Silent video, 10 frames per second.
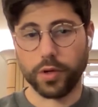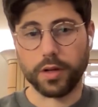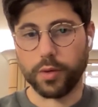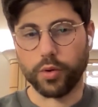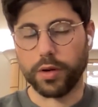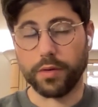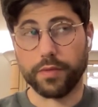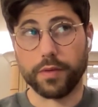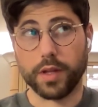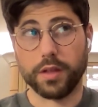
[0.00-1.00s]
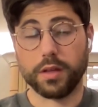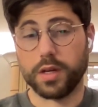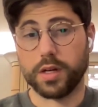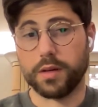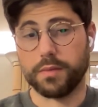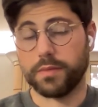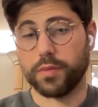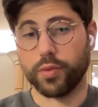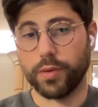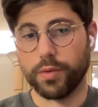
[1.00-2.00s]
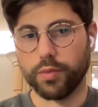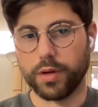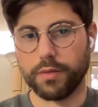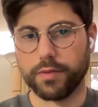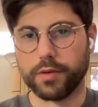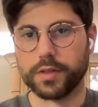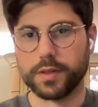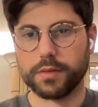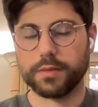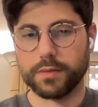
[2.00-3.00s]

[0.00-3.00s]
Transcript: We were, we were I think uh, we were one of the first.